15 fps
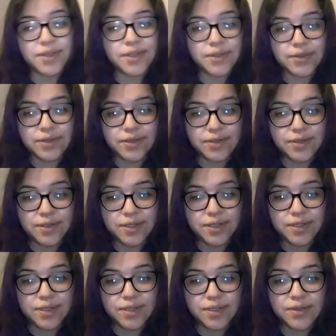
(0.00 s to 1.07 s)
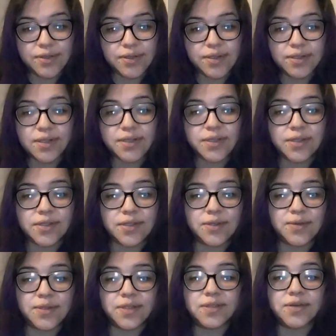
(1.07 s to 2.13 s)
the little details, because as you can see
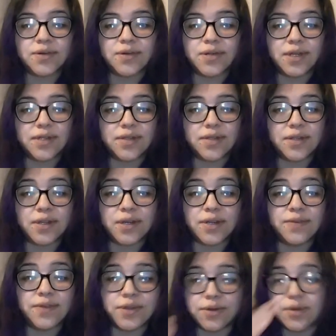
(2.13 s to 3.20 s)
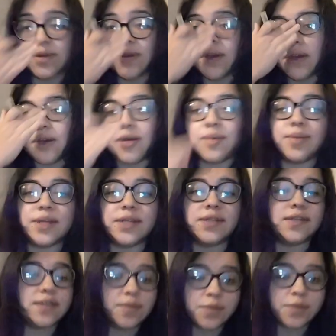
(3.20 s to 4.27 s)
with this skull, it has a lot of little
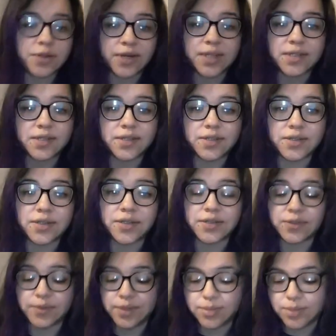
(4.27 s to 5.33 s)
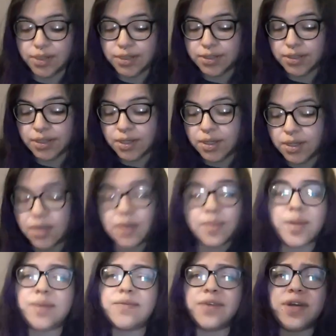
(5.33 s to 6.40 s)
places. I mean, granted you could use it with the brush,
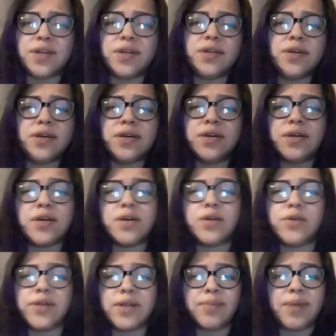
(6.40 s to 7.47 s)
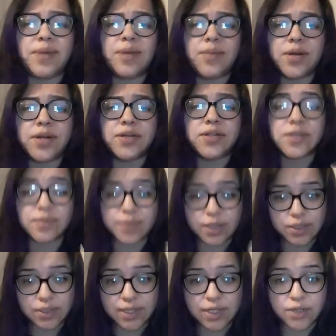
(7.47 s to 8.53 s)
but I'm finding acrylic paint markers
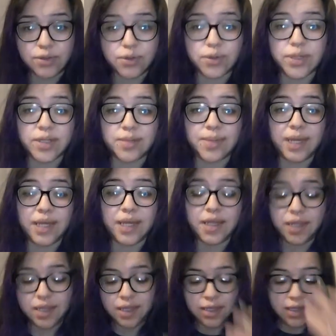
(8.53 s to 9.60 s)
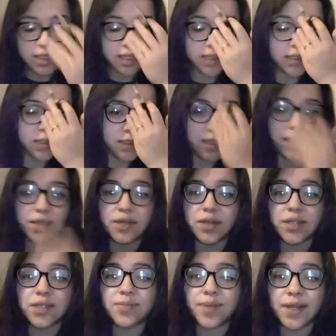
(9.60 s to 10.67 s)
compared to actual acrylic paint is sticking
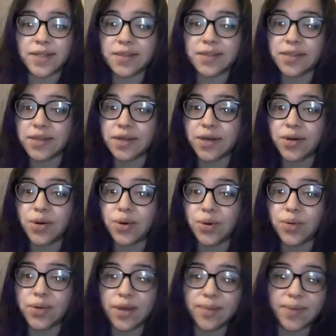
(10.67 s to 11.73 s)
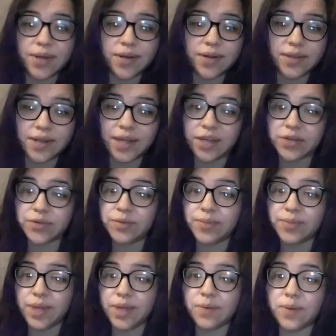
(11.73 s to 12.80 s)
on this plastic a whole lot better than actual
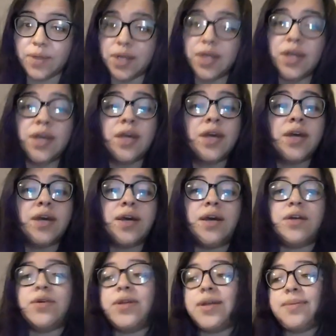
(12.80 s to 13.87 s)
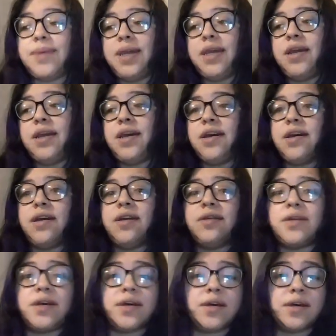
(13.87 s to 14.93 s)
paint would. Acrylic paint, and